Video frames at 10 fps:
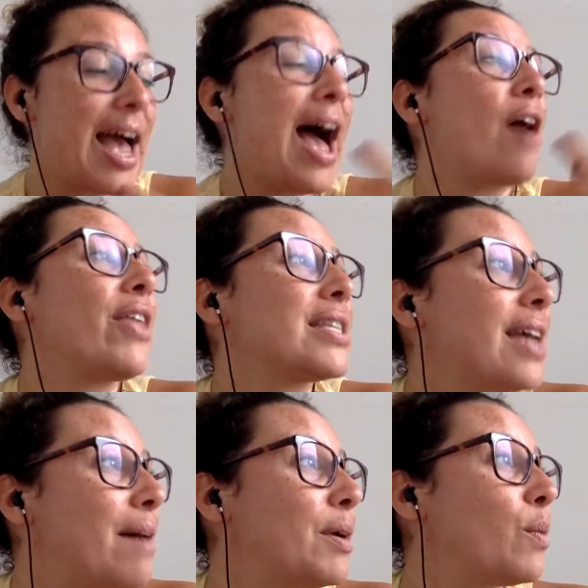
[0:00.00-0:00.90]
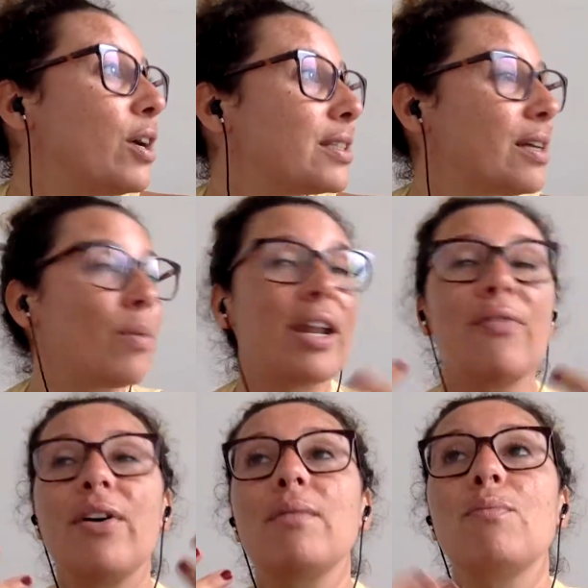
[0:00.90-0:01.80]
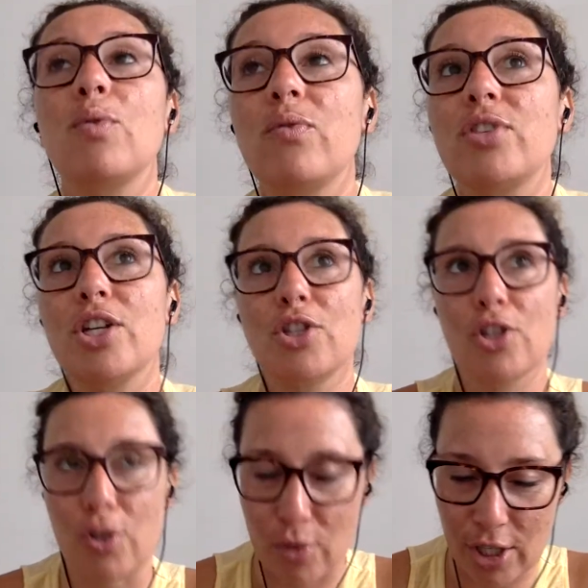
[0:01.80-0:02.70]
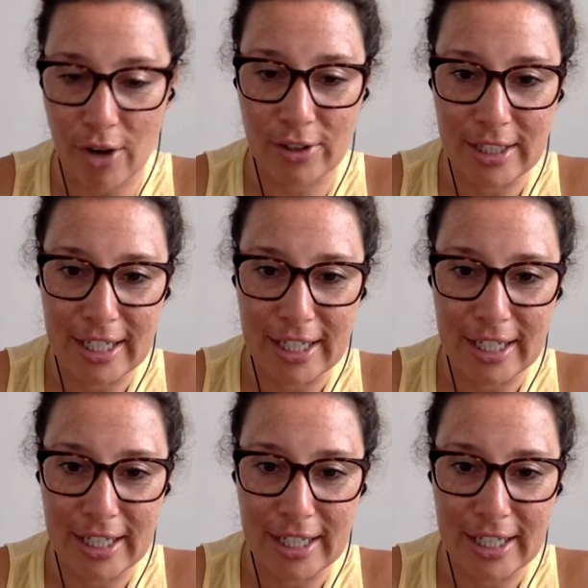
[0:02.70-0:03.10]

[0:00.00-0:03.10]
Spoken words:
how that timing worked and when I felt moved to do so.